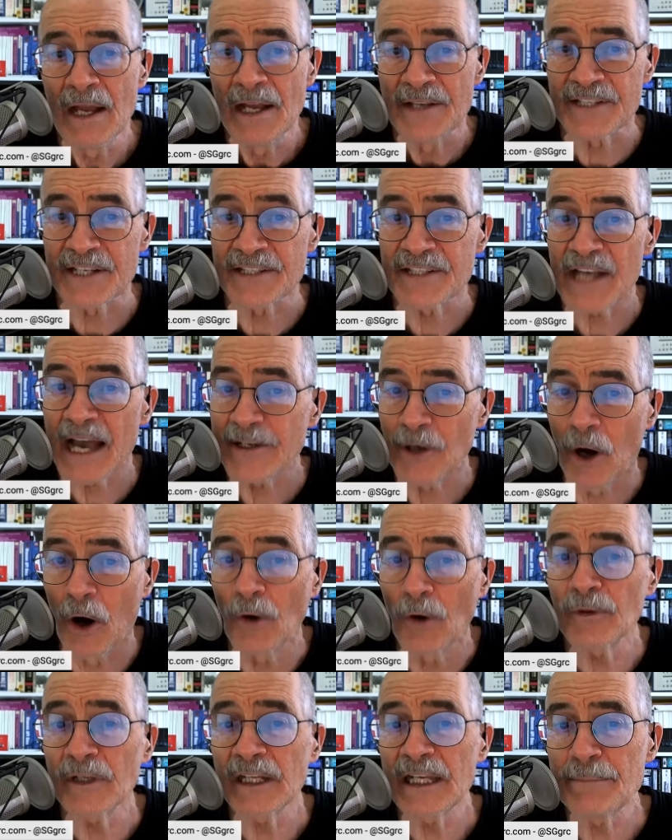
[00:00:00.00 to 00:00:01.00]
Since I'd
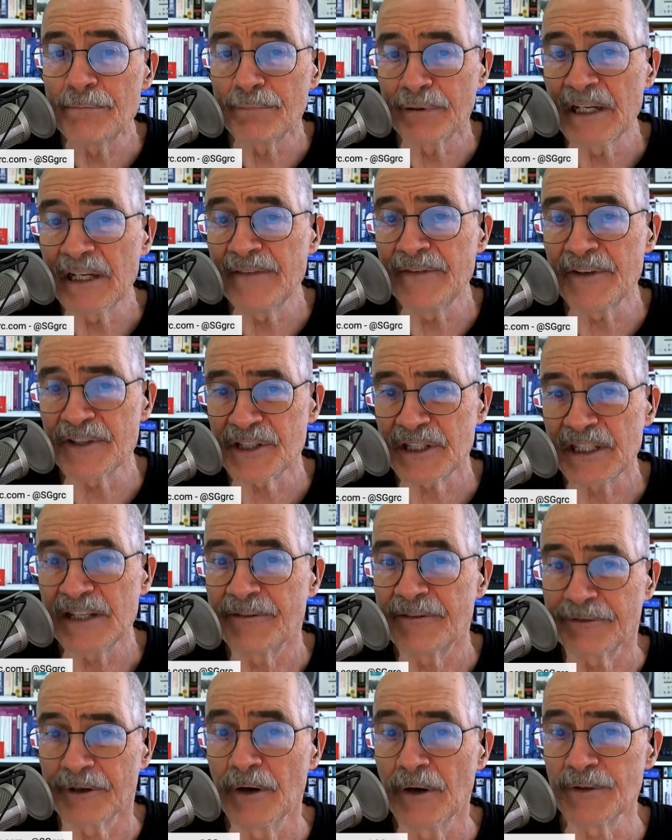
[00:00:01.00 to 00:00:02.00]
only previously
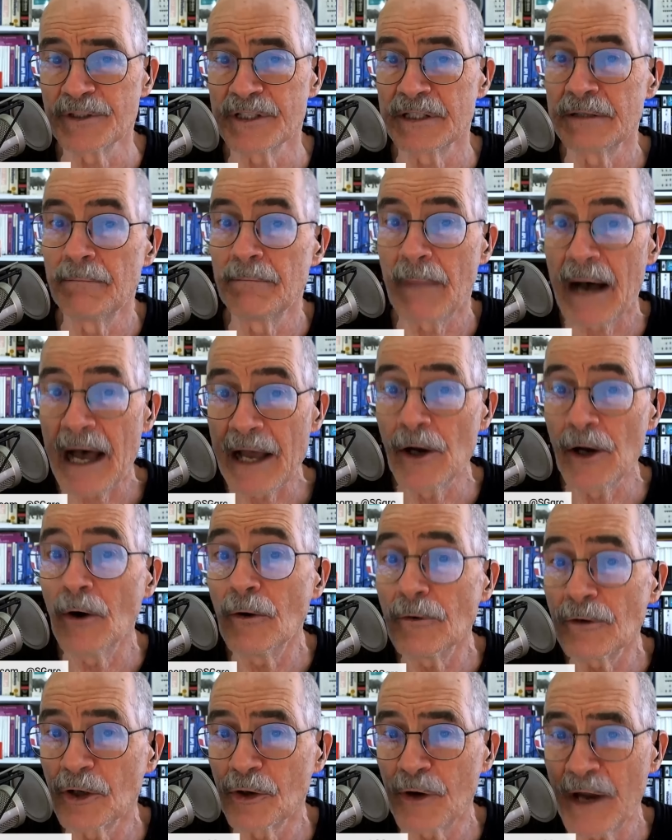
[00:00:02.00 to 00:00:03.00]
frozen my
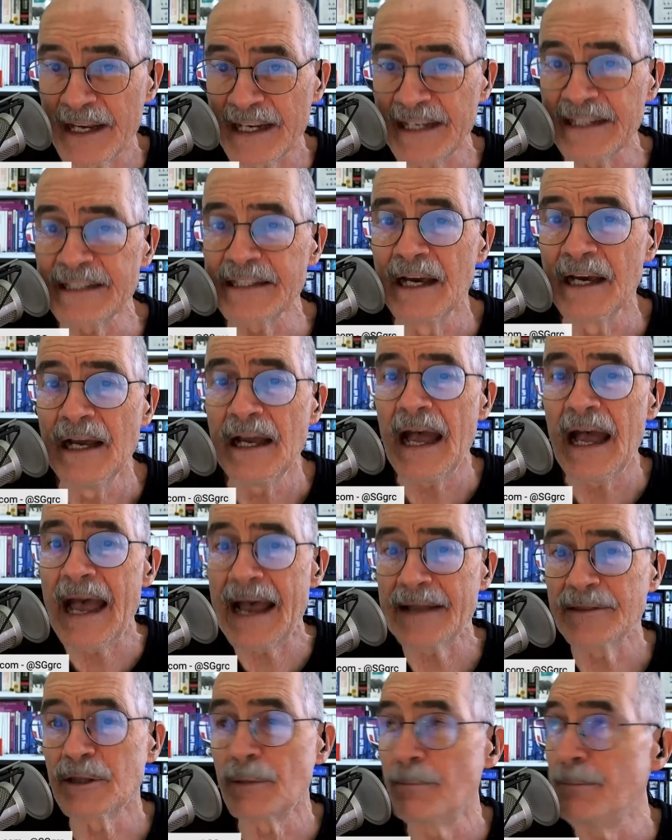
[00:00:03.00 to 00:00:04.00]
own credit
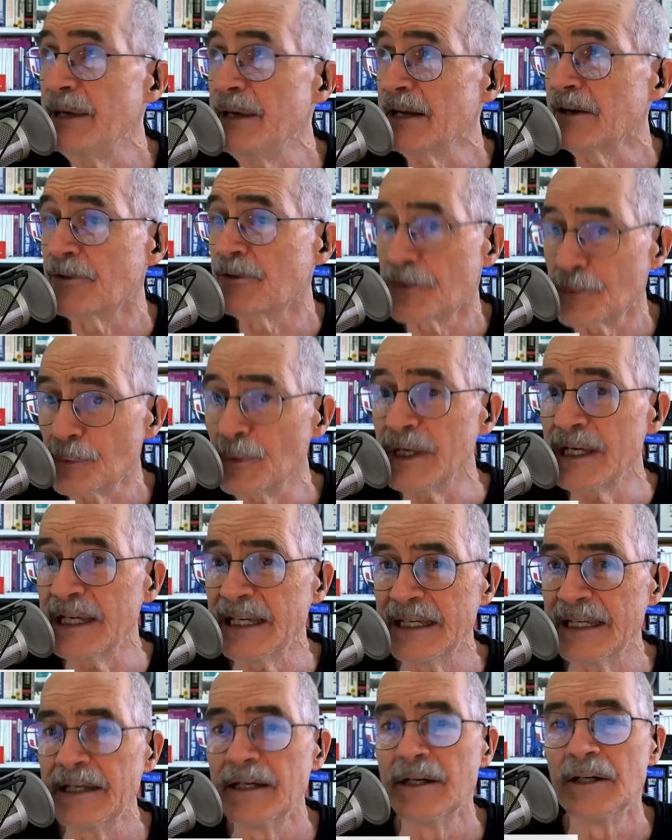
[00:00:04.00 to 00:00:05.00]
at the big
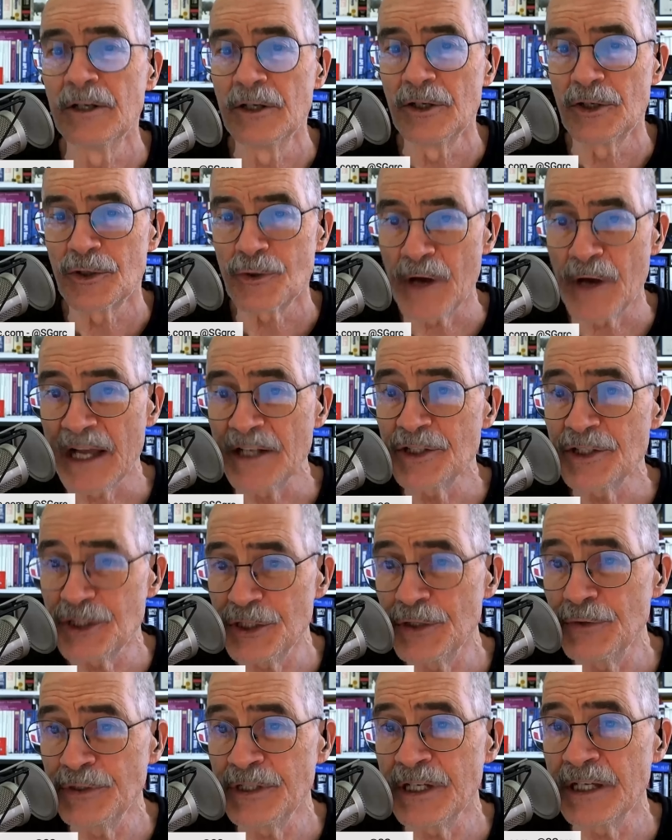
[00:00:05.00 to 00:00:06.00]
three,
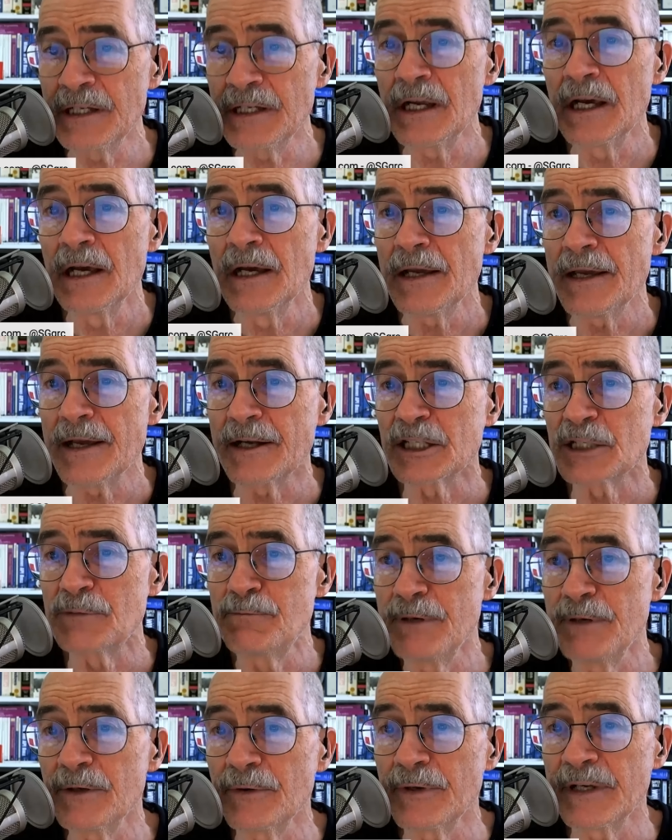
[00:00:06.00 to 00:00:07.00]
TransUnion,
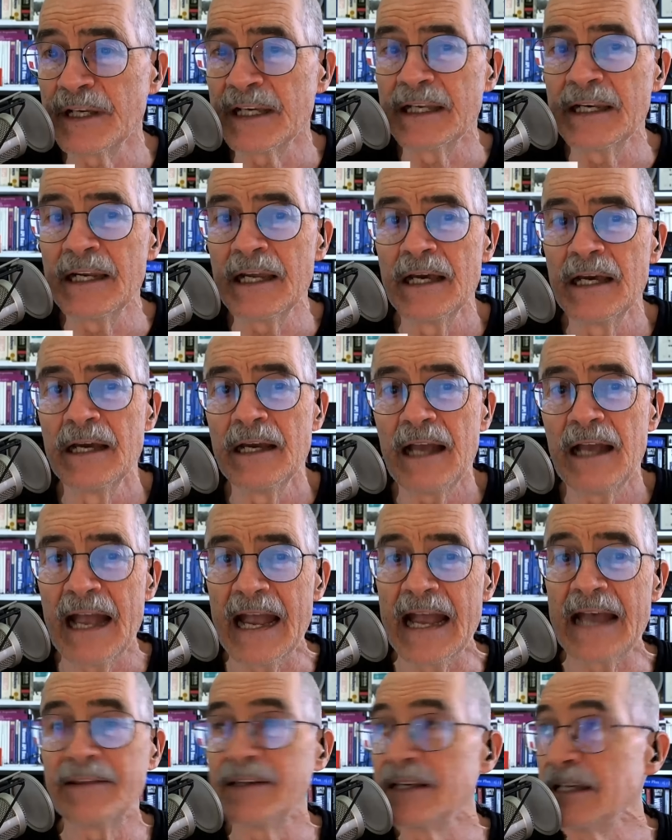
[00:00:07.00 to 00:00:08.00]
Experian,
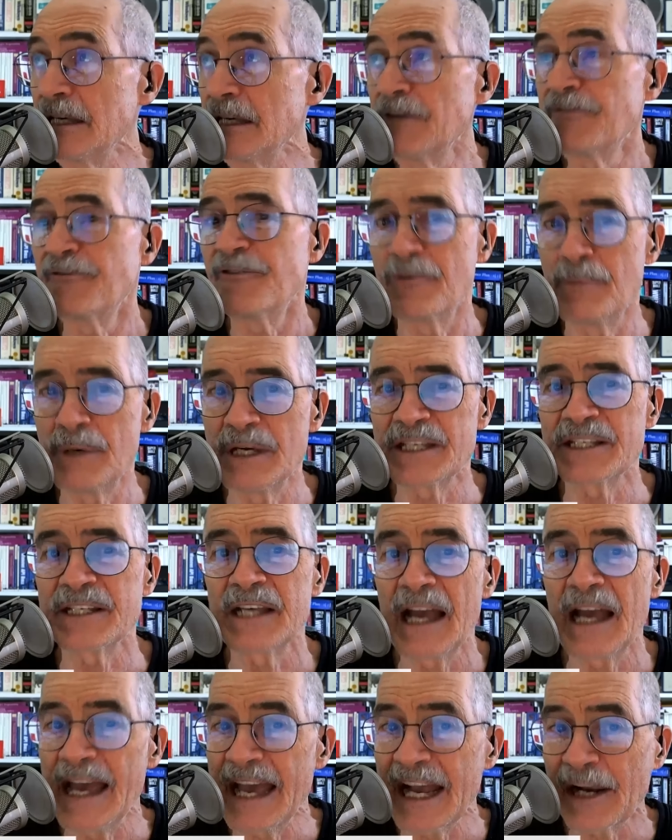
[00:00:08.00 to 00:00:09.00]
and the infamous
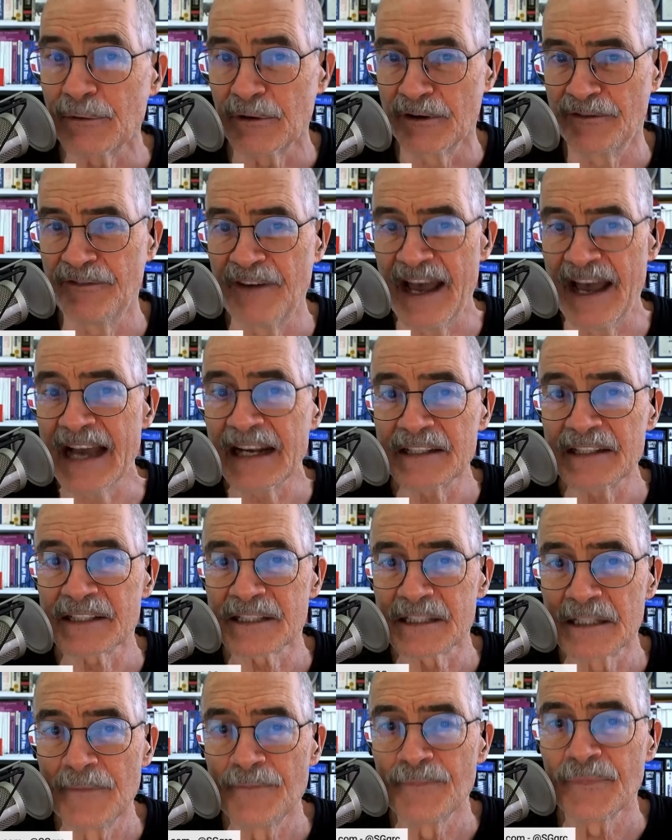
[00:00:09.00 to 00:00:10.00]
Equifax,